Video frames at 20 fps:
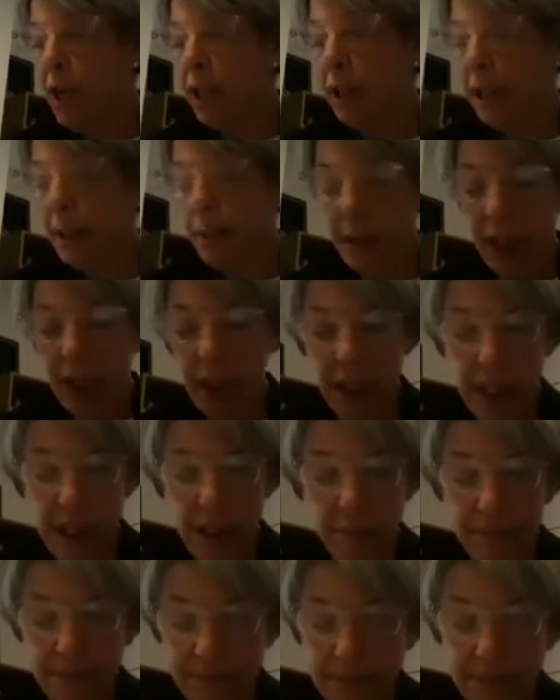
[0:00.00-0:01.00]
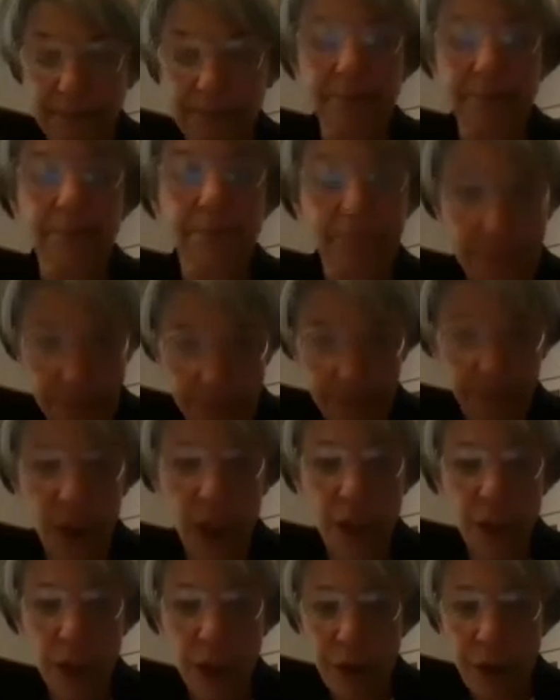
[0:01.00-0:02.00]
limit on it.
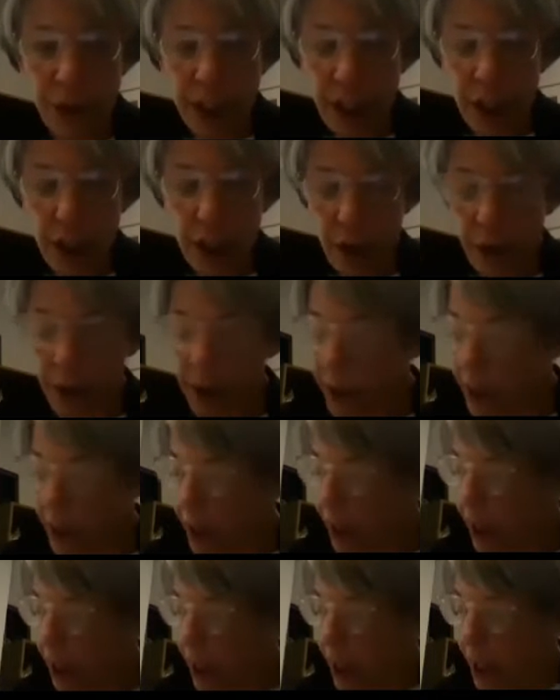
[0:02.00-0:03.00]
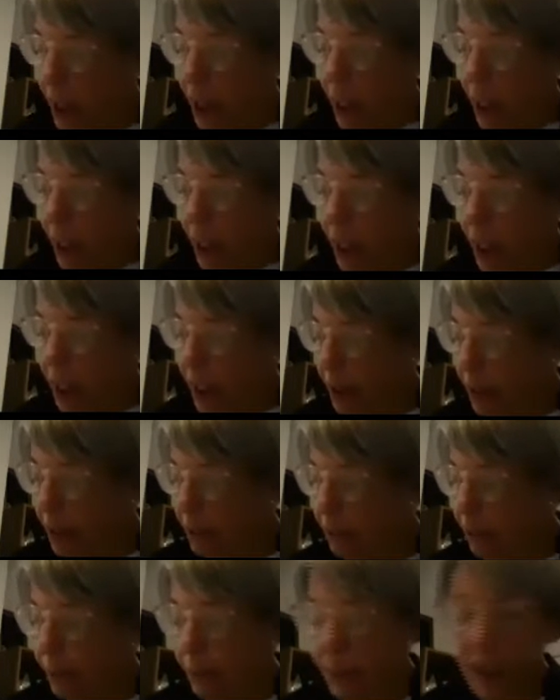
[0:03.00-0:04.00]
So if we go to
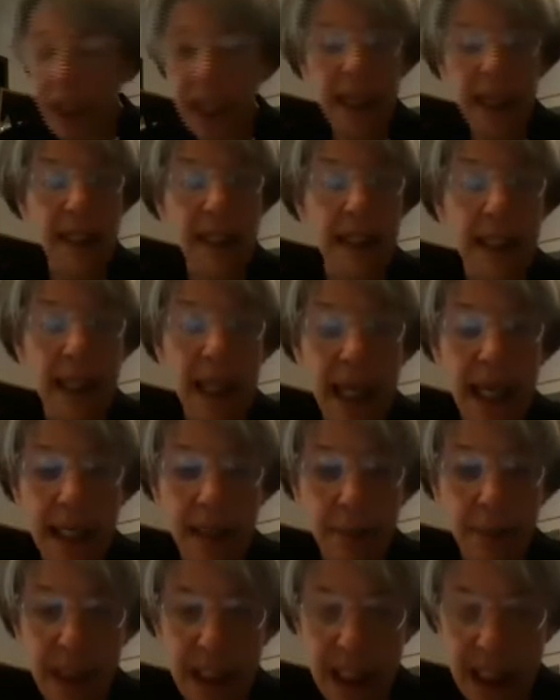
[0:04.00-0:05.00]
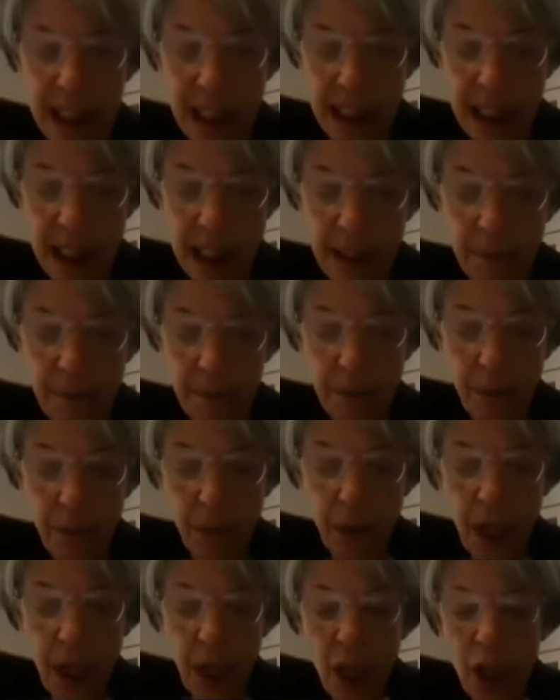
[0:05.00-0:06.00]
the next slide, please.
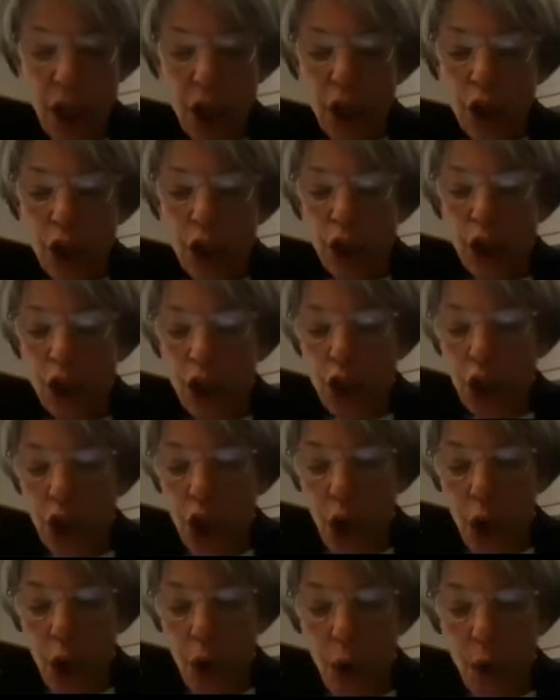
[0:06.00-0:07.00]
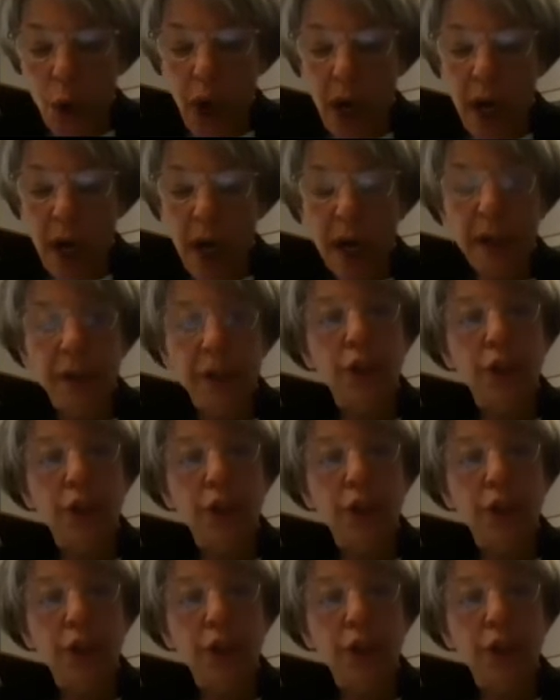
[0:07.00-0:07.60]
So to